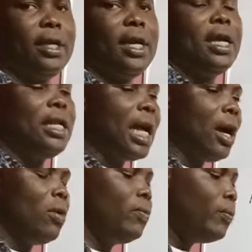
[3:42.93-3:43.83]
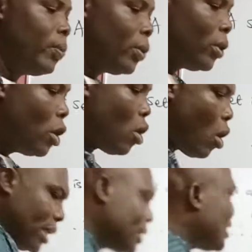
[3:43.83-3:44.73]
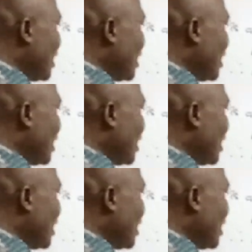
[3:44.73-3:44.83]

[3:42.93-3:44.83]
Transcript: Now, understand